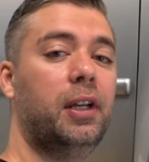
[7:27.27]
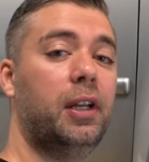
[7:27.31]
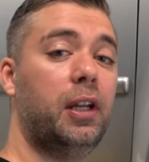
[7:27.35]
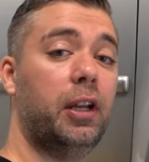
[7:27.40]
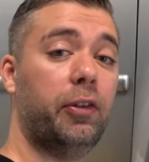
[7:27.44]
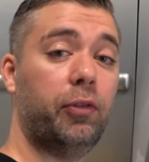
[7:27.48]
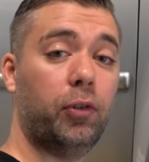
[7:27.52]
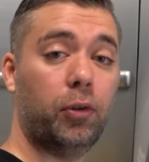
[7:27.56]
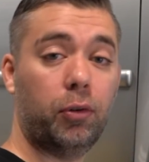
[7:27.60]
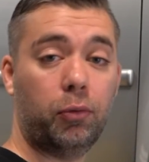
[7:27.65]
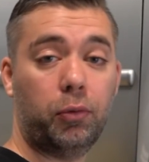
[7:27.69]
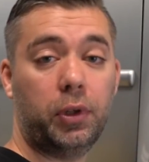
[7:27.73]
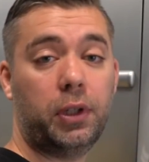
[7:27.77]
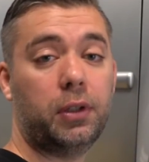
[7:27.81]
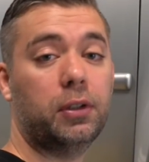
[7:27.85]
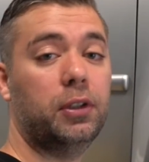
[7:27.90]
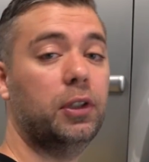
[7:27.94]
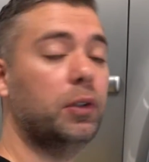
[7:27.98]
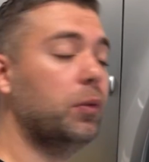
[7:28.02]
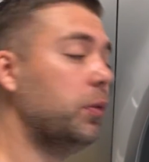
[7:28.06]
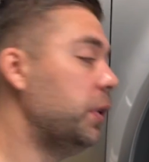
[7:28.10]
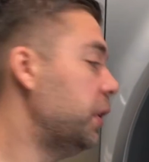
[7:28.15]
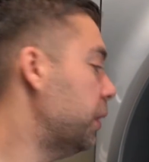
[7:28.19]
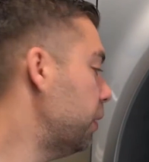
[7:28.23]
If you're
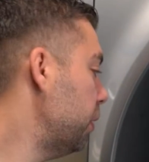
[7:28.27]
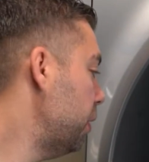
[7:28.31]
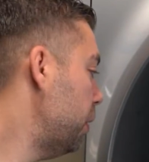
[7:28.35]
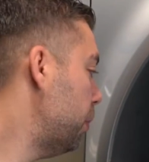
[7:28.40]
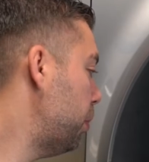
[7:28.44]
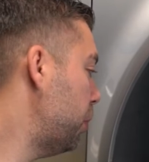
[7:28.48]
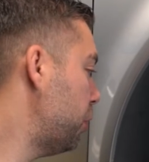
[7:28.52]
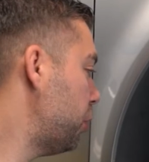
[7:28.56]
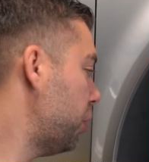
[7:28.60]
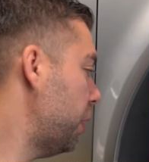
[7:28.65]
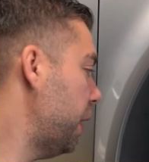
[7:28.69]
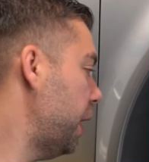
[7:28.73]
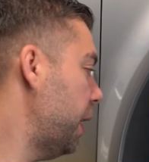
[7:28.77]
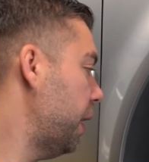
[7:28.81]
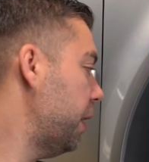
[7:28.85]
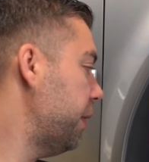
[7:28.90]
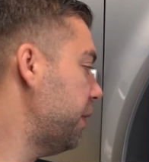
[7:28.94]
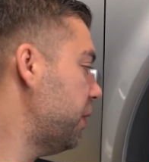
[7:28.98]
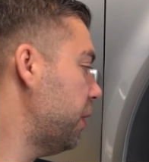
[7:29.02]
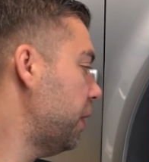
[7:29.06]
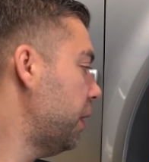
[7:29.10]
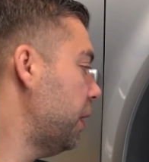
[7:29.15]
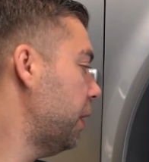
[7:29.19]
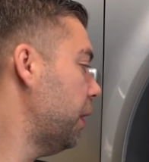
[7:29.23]
wiggling the wheel and you put your
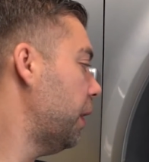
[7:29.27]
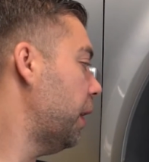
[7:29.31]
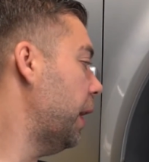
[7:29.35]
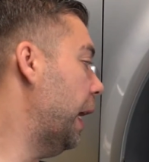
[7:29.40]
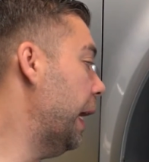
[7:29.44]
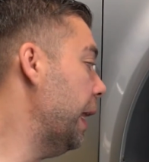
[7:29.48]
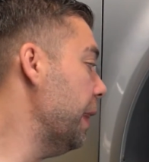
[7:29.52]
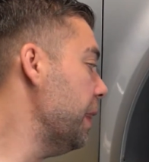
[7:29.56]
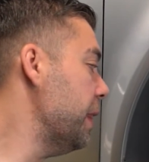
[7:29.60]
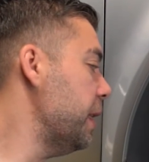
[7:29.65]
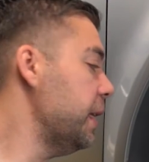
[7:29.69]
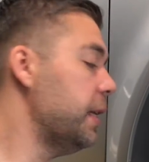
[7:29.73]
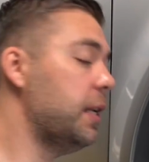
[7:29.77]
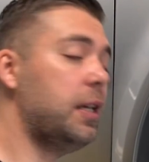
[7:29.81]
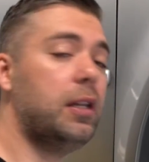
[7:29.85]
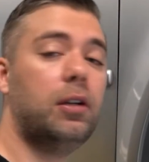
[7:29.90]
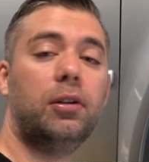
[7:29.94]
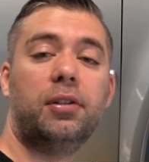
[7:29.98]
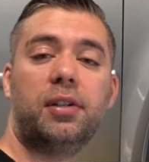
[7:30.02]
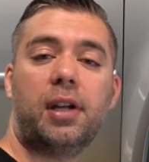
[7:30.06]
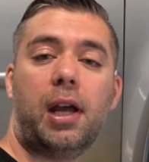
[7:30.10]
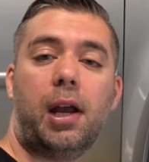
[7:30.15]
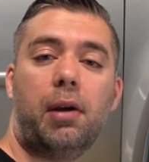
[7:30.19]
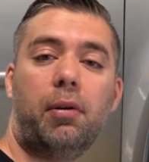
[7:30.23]
hand on the
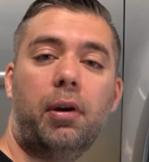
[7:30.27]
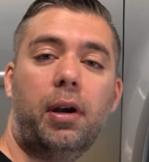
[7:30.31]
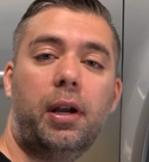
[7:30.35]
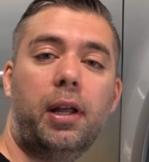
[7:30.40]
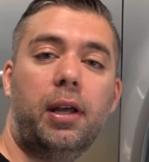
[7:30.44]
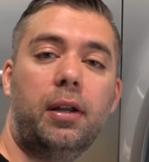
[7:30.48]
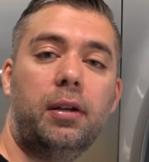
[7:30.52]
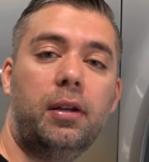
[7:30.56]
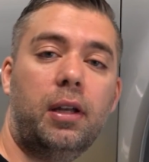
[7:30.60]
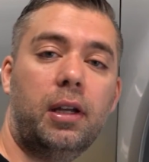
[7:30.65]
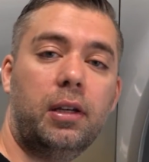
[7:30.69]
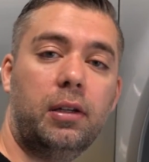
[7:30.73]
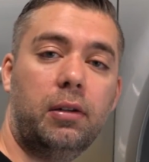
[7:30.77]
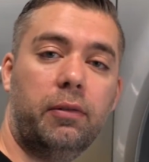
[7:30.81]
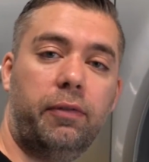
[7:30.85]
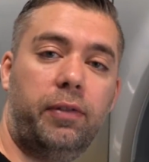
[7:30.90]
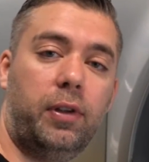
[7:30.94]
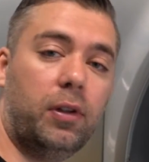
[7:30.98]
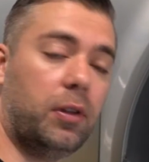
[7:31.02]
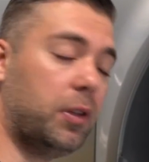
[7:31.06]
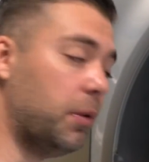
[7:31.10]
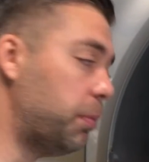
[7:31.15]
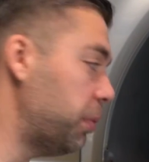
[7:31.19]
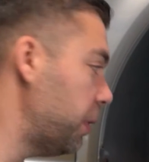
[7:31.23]
inner tie rod end and you
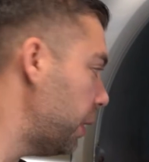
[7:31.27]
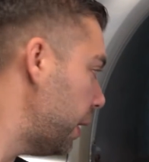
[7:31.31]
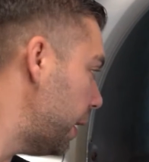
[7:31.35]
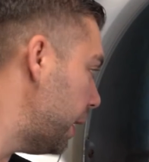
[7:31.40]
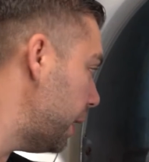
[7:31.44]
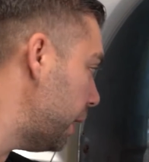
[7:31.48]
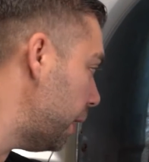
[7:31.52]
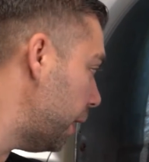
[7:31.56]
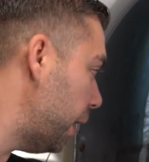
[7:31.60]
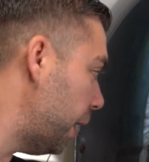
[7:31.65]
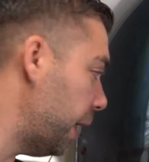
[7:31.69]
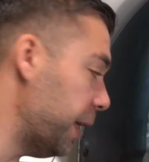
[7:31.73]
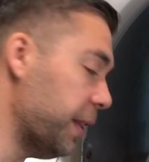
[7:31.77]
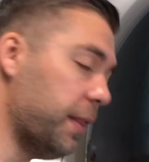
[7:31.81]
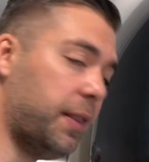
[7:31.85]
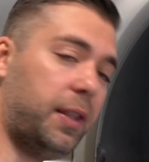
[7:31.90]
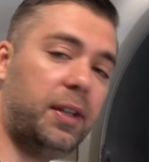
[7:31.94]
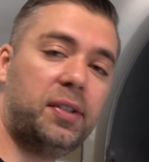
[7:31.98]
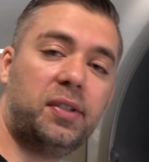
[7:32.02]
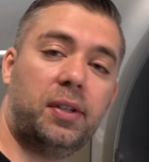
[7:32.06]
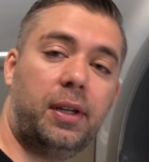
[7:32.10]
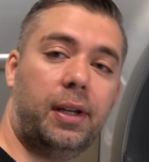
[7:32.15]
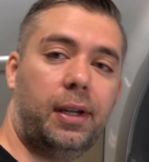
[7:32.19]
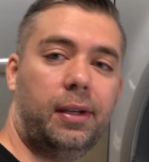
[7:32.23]
feel the play on
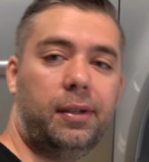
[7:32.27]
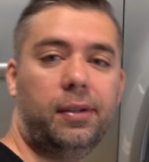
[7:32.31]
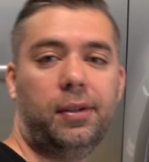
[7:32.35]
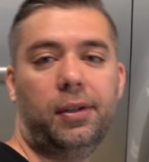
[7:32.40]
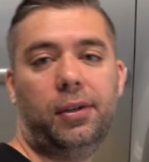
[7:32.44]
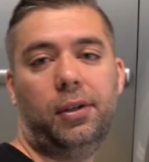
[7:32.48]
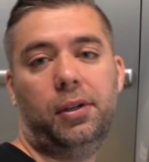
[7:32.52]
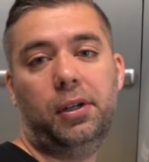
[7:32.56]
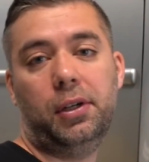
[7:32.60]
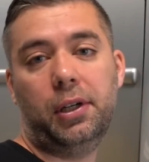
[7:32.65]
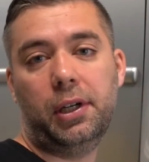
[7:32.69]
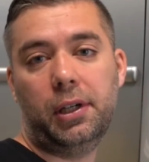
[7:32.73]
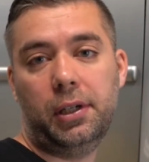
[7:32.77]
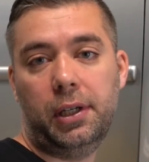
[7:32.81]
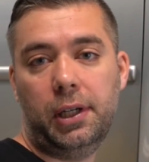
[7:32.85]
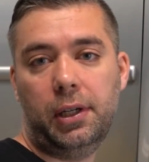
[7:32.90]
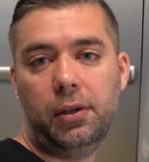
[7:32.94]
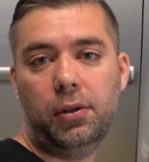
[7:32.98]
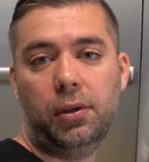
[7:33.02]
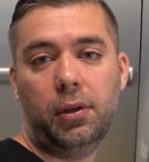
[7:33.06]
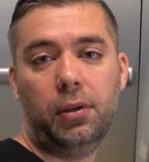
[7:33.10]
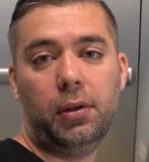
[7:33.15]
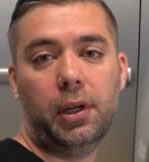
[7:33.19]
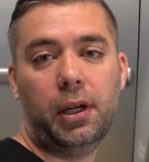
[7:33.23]
this end, you're gonna
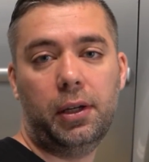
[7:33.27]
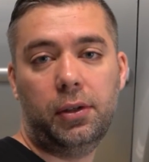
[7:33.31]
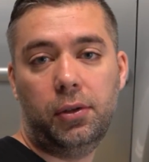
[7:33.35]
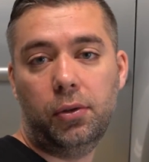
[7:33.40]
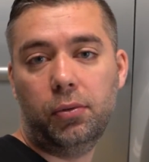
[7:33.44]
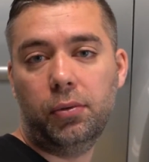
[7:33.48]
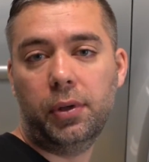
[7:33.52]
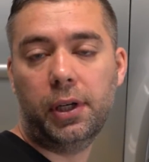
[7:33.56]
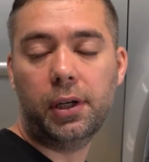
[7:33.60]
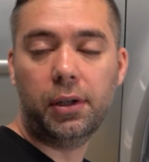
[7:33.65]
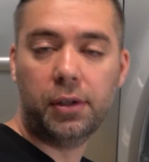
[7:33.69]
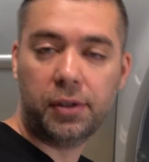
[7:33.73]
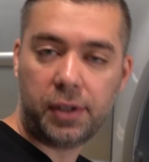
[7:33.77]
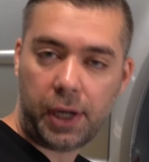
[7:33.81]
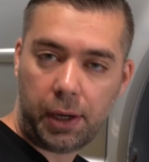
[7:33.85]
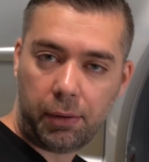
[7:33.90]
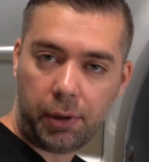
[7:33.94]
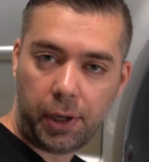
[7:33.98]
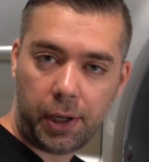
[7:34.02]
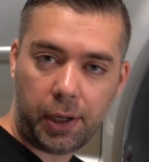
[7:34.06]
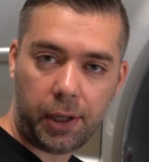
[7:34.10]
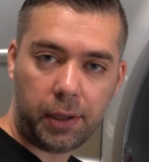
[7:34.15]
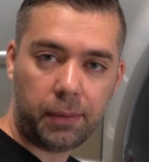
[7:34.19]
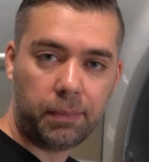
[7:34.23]
need a new inner tie
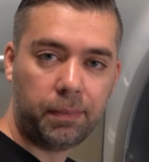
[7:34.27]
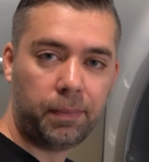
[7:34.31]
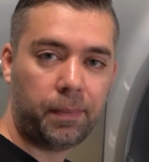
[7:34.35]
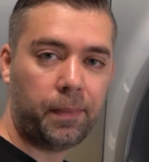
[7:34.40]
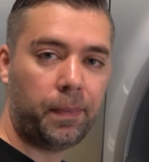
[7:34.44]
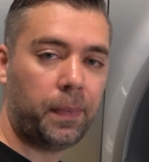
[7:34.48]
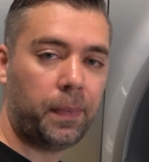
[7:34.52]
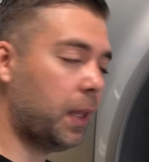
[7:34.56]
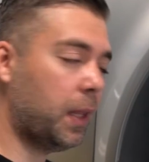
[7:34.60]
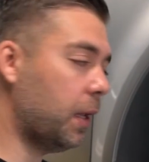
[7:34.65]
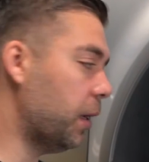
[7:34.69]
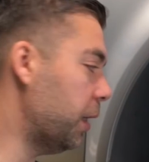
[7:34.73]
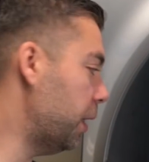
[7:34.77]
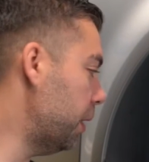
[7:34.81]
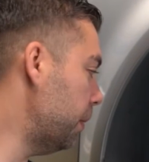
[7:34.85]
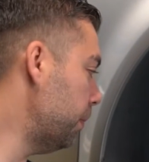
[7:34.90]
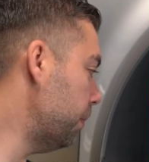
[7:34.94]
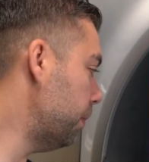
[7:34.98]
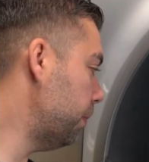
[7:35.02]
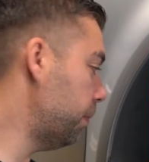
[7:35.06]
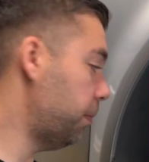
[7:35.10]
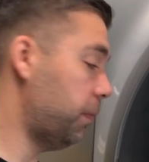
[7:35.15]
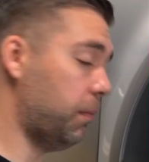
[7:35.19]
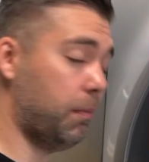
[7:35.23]
rod end.